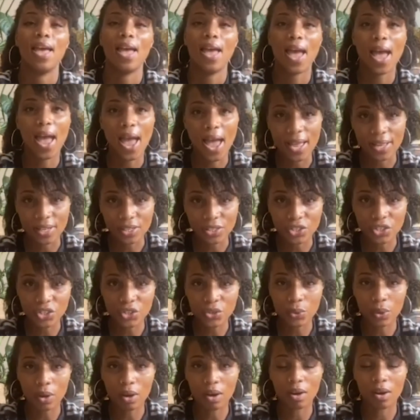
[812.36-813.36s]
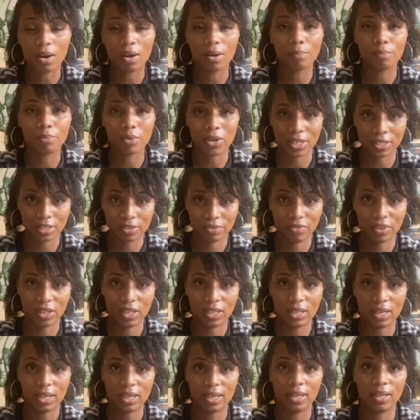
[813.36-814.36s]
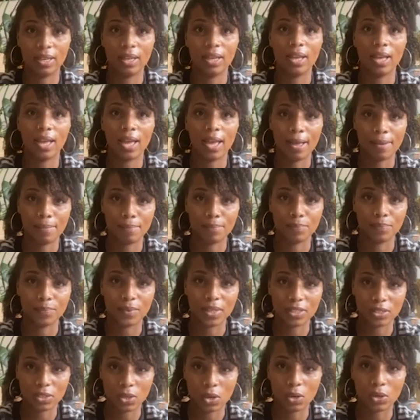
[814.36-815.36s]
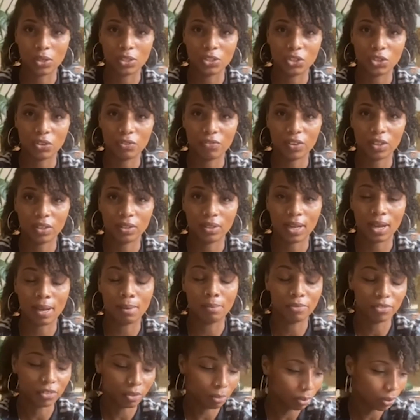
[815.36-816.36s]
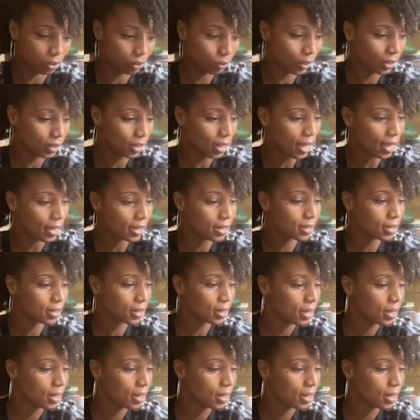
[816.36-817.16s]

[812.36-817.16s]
and you are breastfeeding, as long as you feel comfortable with that.